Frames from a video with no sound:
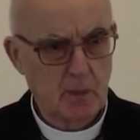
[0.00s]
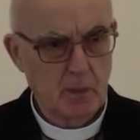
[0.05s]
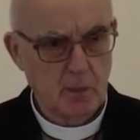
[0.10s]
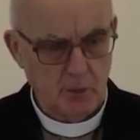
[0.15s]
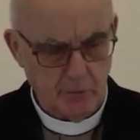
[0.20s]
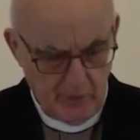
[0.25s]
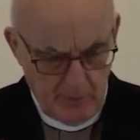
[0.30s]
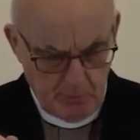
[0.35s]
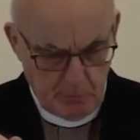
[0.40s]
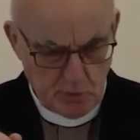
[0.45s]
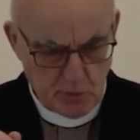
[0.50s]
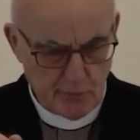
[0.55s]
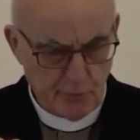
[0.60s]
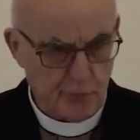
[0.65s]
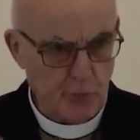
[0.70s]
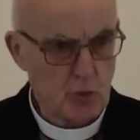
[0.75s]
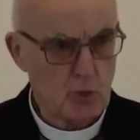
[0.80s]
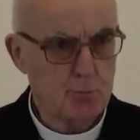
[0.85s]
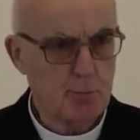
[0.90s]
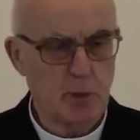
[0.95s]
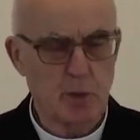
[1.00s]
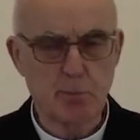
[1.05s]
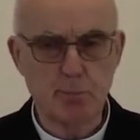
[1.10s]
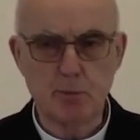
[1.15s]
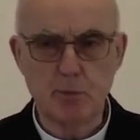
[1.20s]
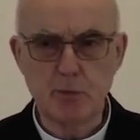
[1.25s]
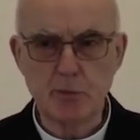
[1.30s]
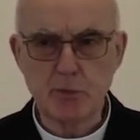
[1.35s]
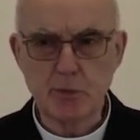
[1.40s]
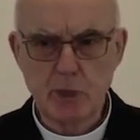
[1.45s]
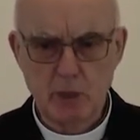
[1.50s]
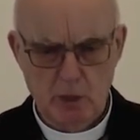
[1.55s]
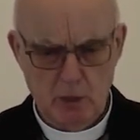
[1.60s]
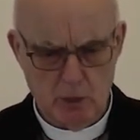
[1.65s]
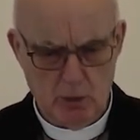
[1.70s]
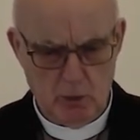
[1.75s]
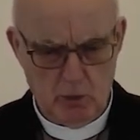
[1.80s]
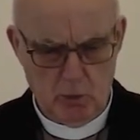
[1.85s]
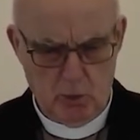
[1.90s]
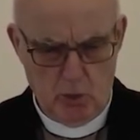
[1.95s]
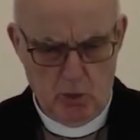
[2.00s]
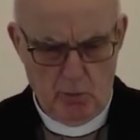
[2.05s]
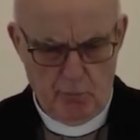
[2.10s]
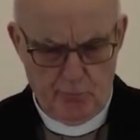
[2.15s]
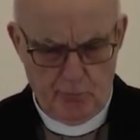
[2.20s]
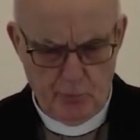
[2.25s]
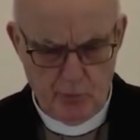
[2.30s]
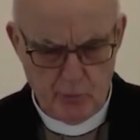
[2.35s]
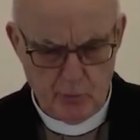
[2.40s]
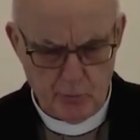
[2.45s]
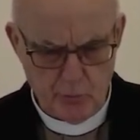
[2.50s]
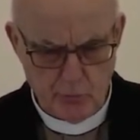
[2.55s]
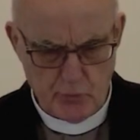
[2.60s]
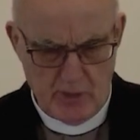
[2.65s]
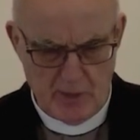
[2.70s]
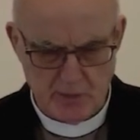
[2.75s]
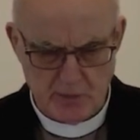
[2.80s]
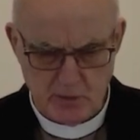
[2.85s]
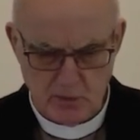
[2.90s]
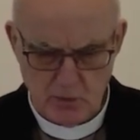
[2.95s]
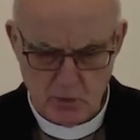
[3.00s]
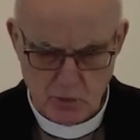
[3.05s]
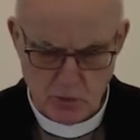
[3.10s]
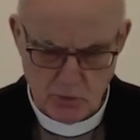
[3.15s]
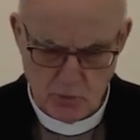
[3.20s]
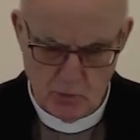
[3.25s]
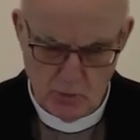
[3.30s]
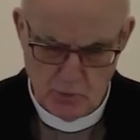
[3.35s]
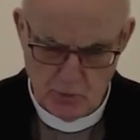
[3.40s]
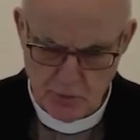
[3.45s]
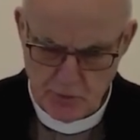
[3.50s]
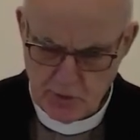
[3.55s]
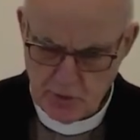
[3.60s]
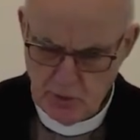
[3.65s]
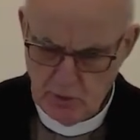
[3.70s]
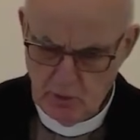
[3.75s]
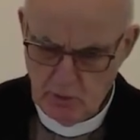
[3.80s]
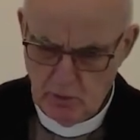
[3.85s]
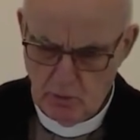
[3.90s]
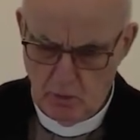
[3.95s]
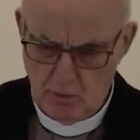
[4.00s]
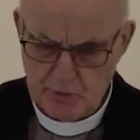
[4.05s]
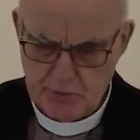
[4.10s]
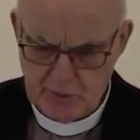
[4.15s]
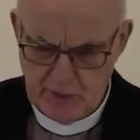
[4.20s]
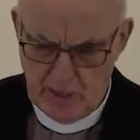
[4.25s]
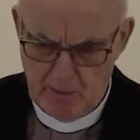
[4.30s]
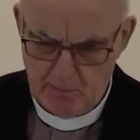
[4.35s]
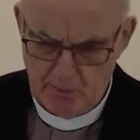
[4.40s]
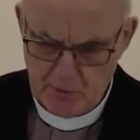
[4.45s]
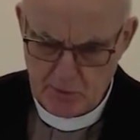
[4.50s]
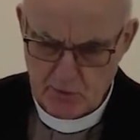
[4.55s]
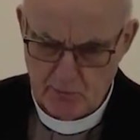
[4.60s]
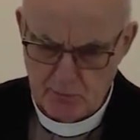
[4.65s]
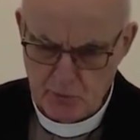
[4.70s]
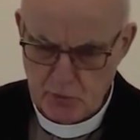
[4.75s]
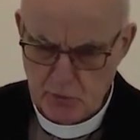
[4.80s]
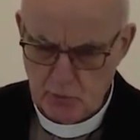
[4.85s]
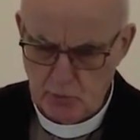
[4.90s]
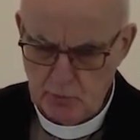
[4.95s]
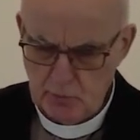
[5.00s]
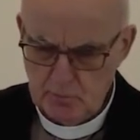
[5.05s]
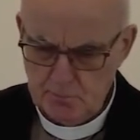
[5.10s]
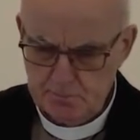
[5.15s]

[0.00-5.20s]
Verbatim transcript: That was the first purpose of writing his laws on tablets of stone.